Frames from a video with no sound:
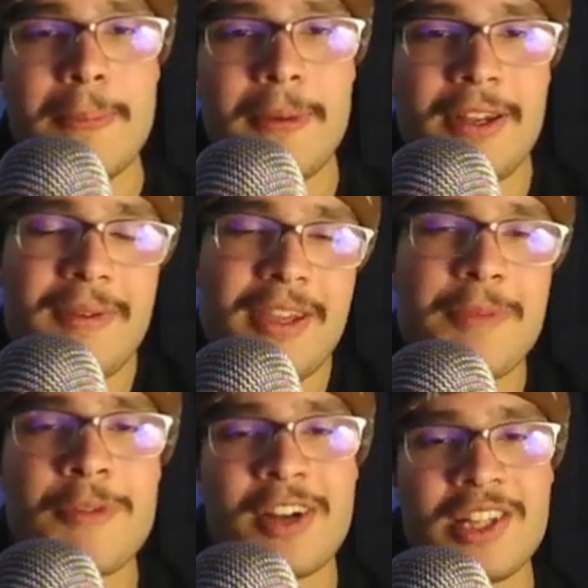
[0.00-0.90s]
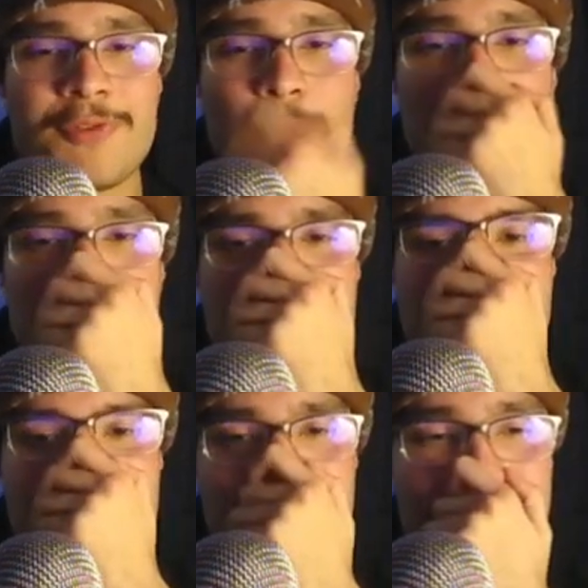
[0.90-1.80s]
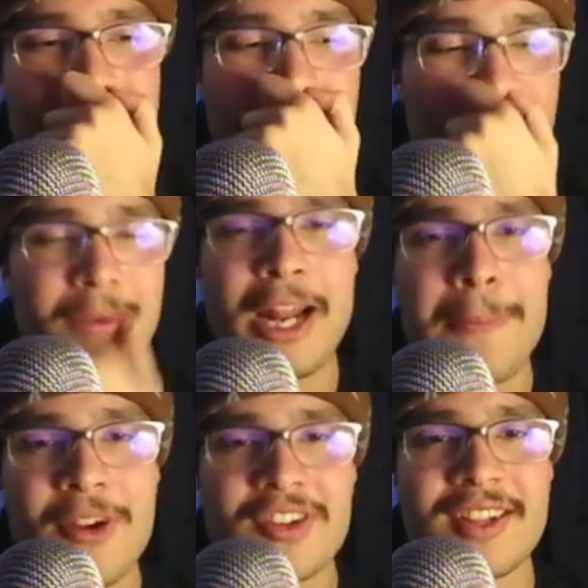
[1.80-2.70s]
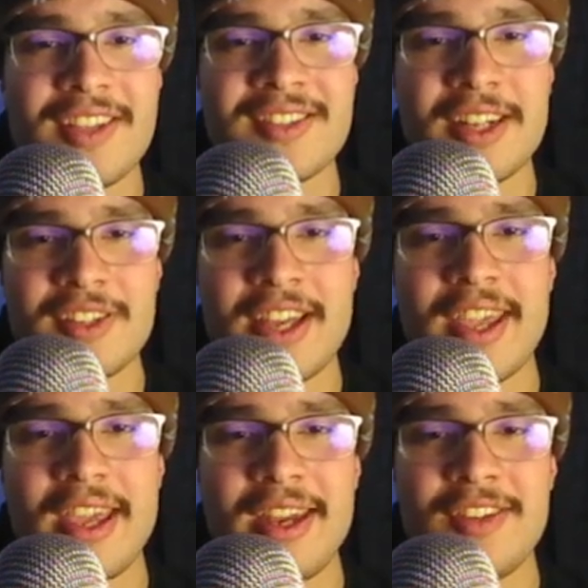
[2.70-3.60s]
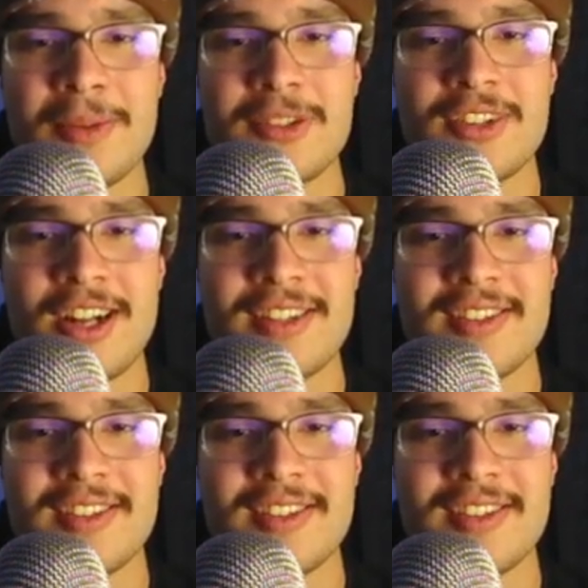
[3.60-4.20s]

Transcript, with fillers: But he provides floor spacing, that's enough. But I appreciate that he's not taking any dumb shots.